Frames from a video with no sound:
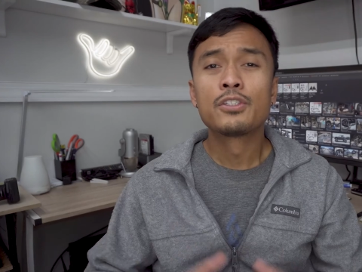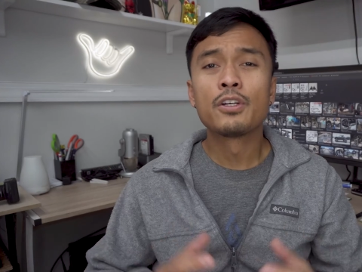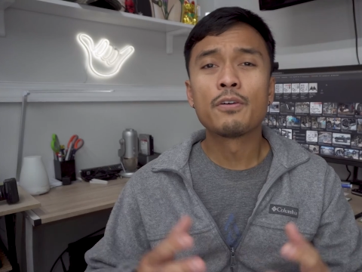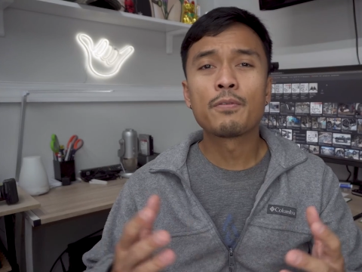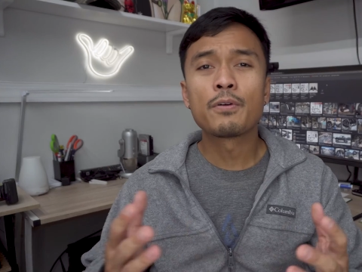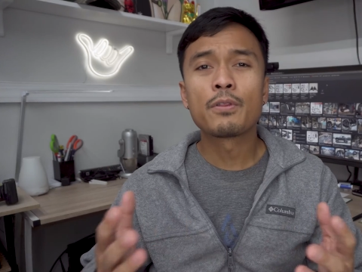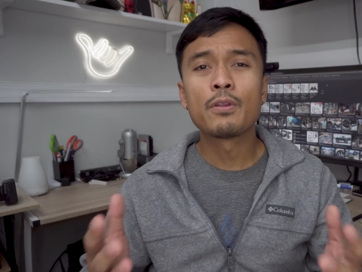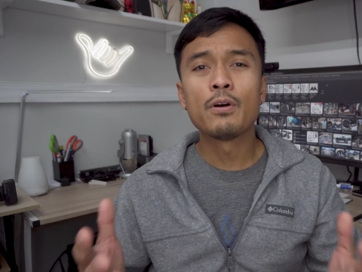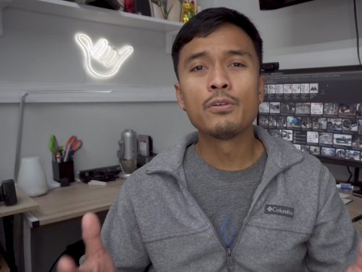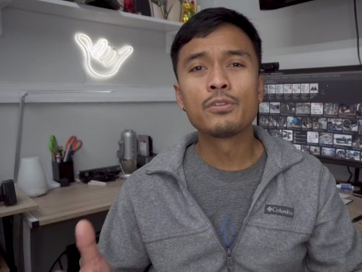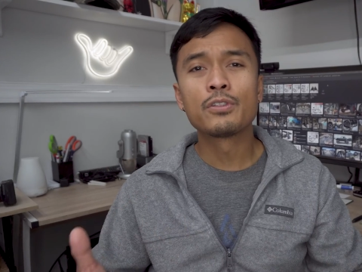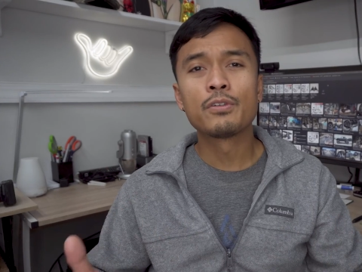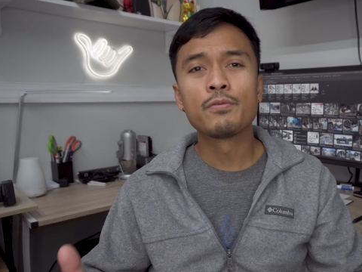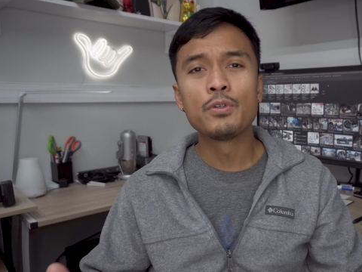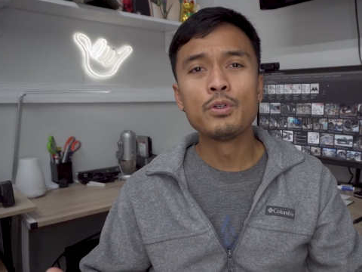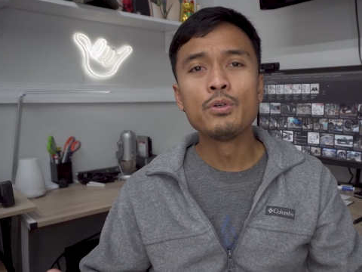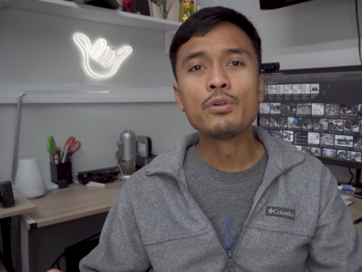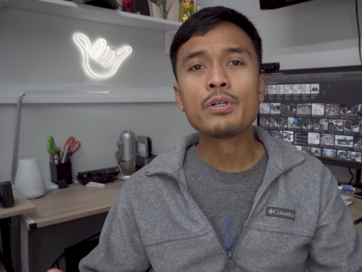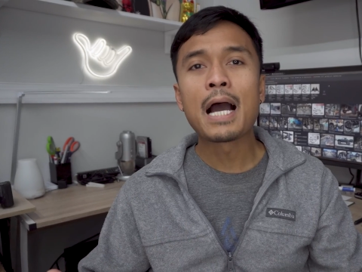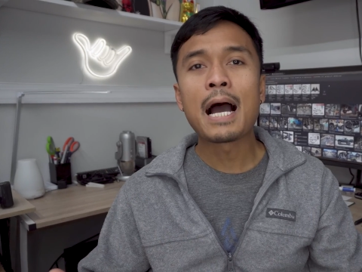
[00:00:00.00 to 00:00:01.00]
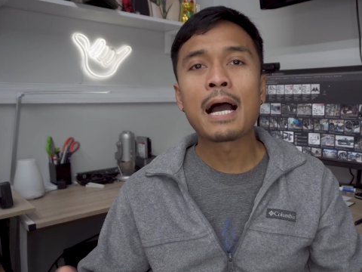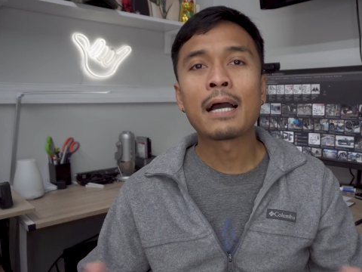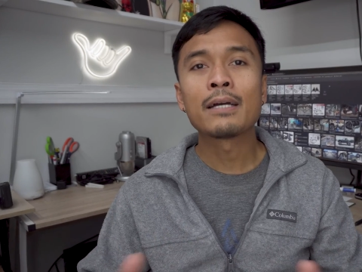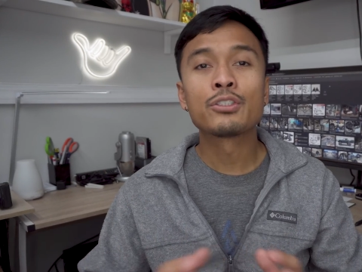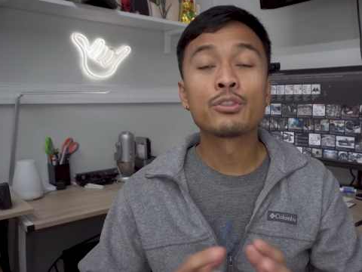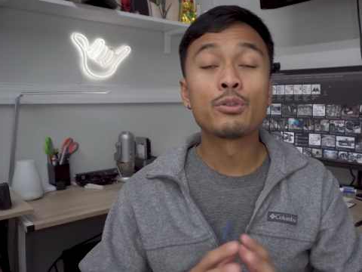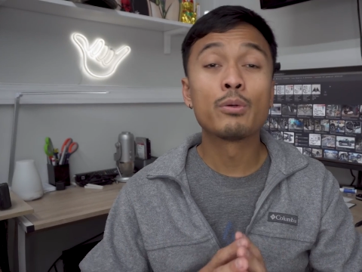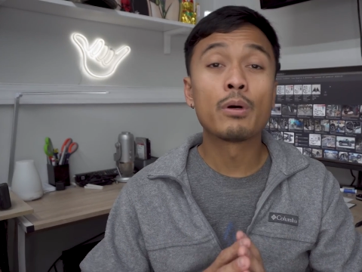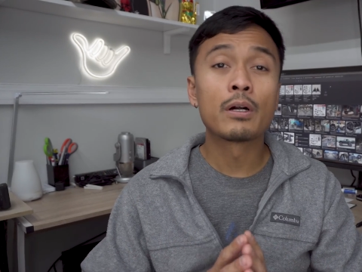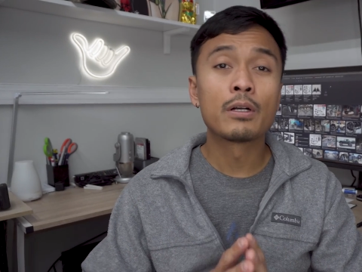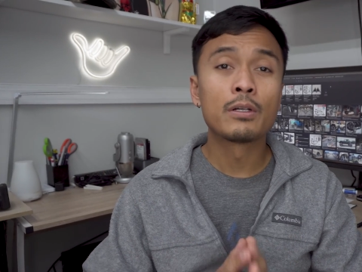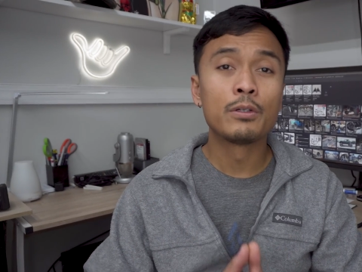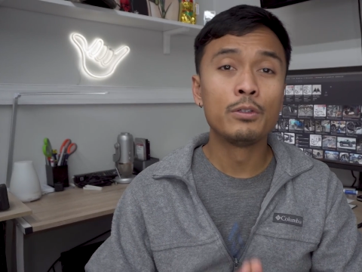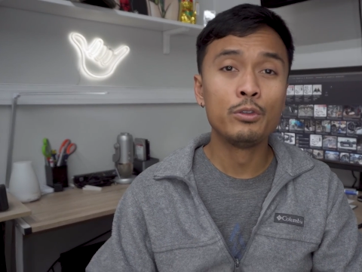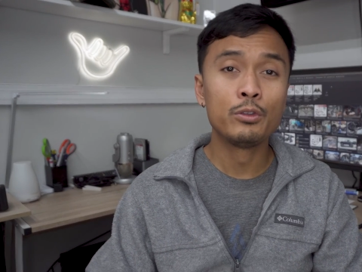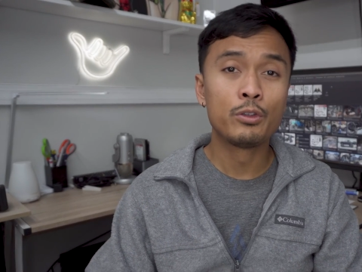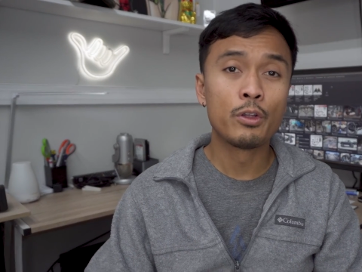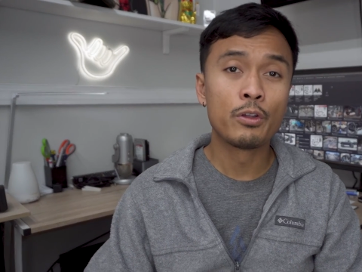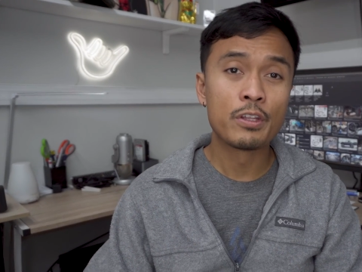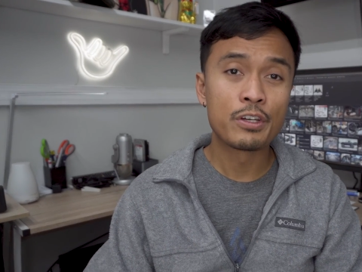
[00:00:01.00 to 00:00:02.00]
So for those of you guys who are
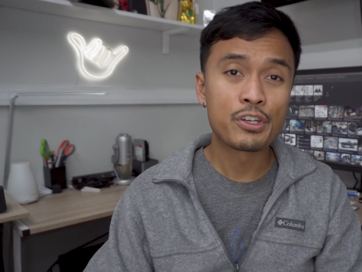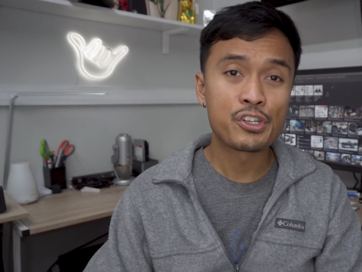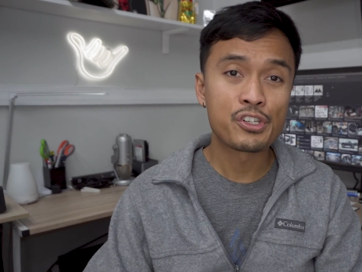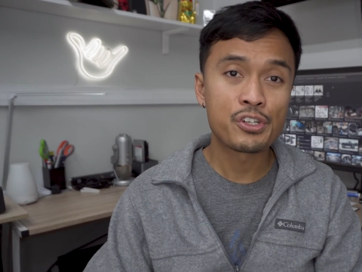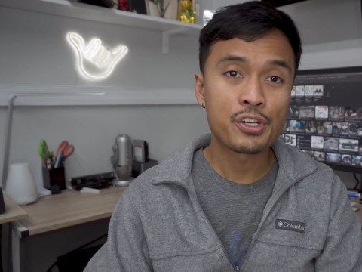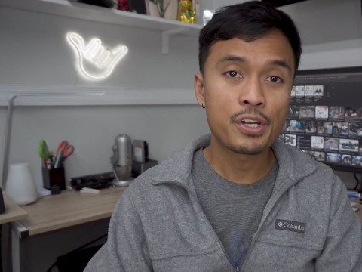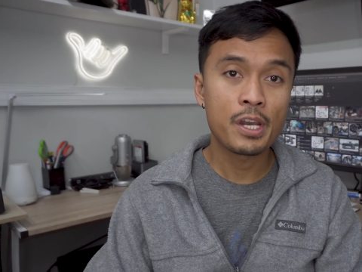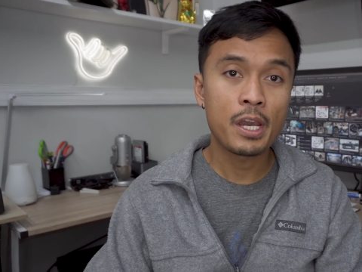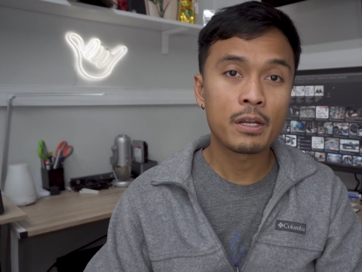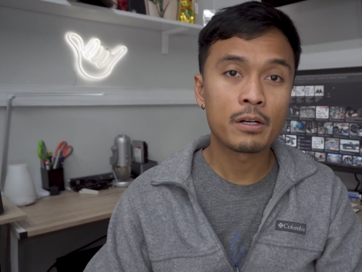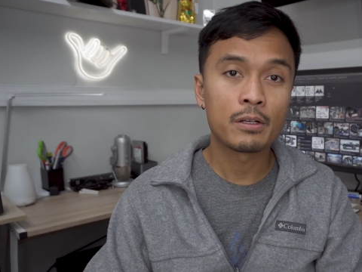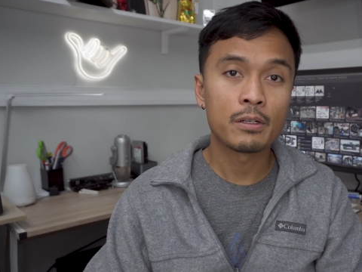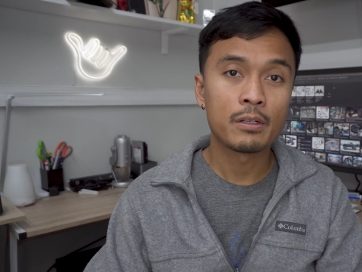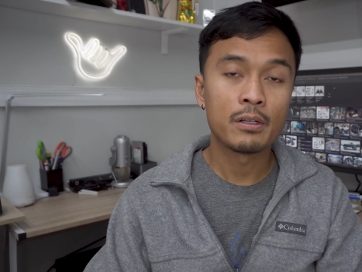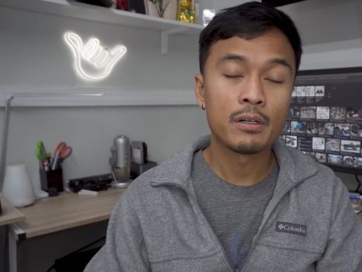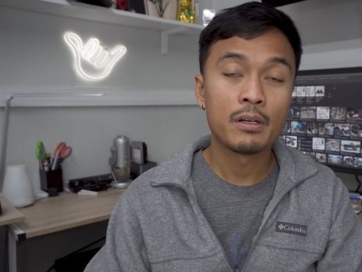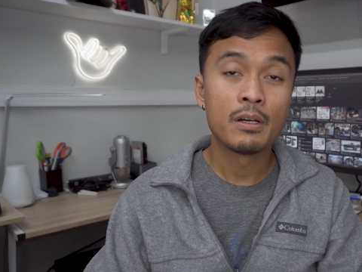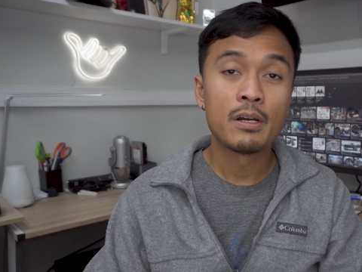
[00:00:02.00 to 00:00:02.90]
new to this channel,